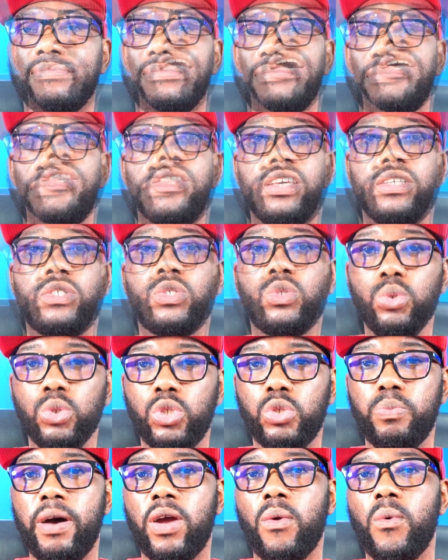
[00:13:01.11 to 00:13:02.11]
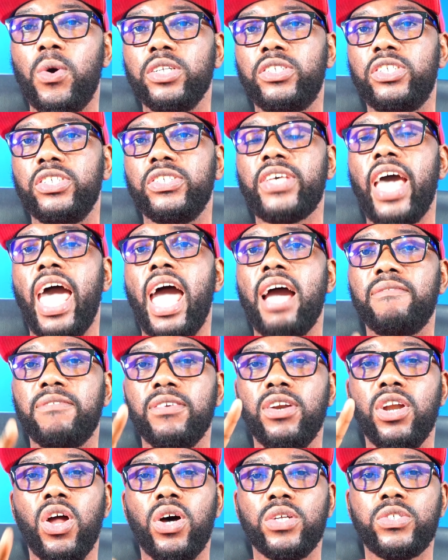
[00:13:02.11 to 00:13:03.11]
These two smartwatches have
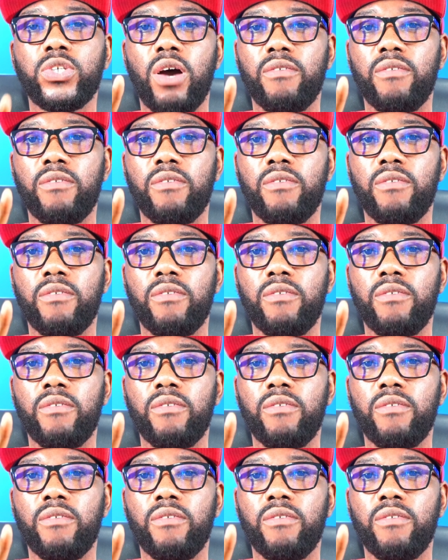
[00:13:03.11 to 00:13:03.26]
lots